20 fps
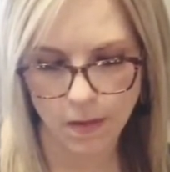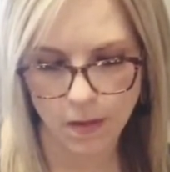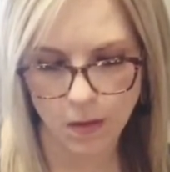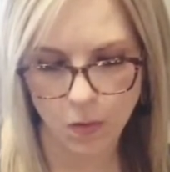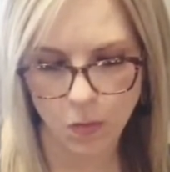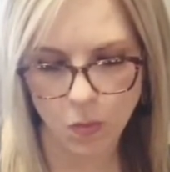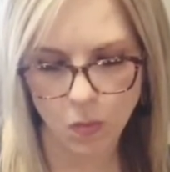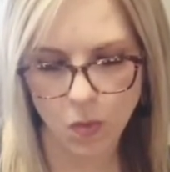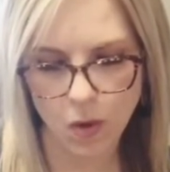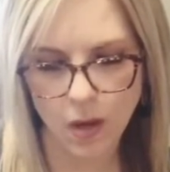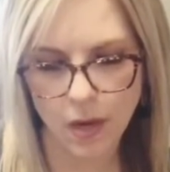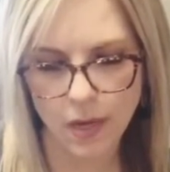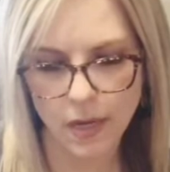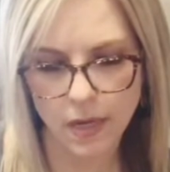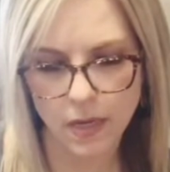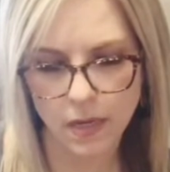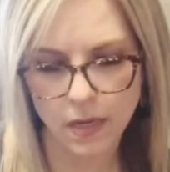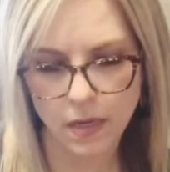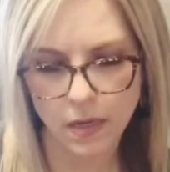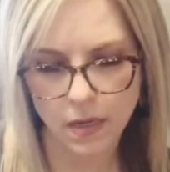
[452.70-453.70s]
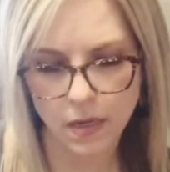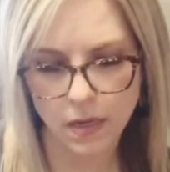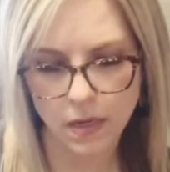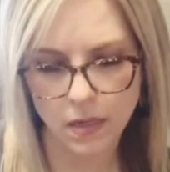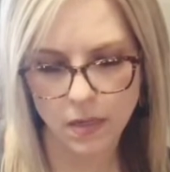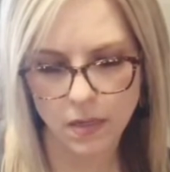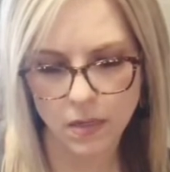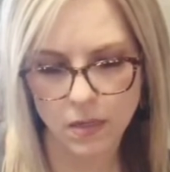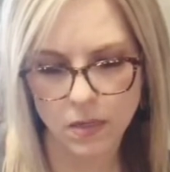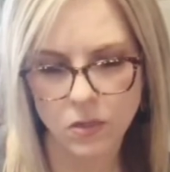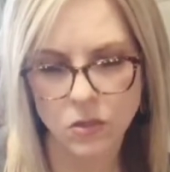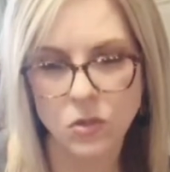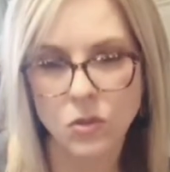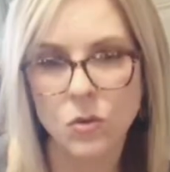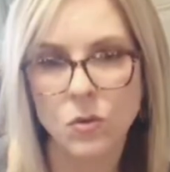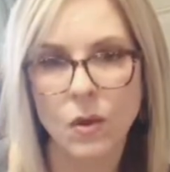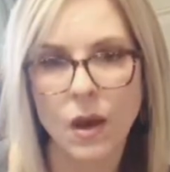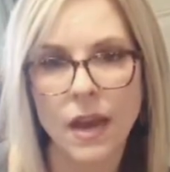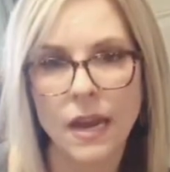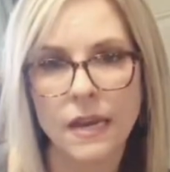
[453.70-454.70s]
Why do
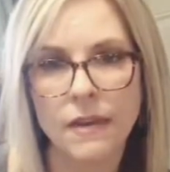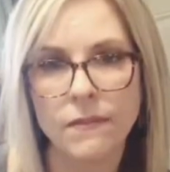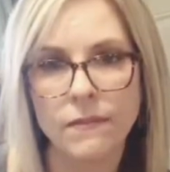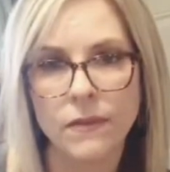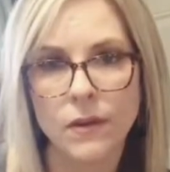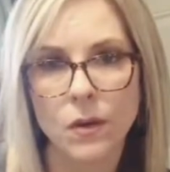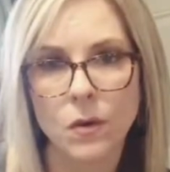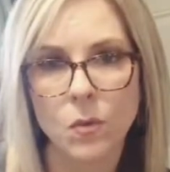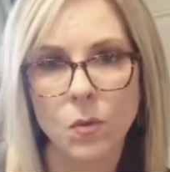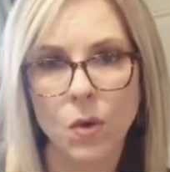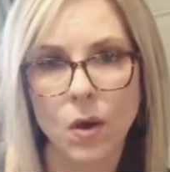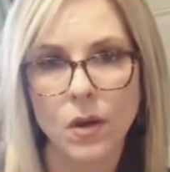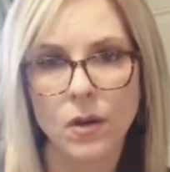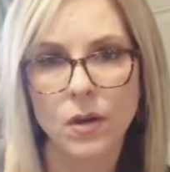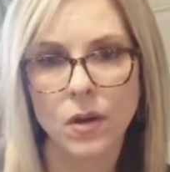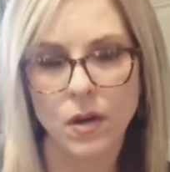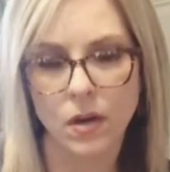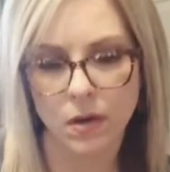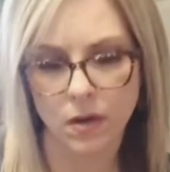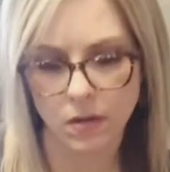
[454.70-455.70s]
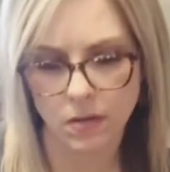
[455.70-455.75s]
I fear water?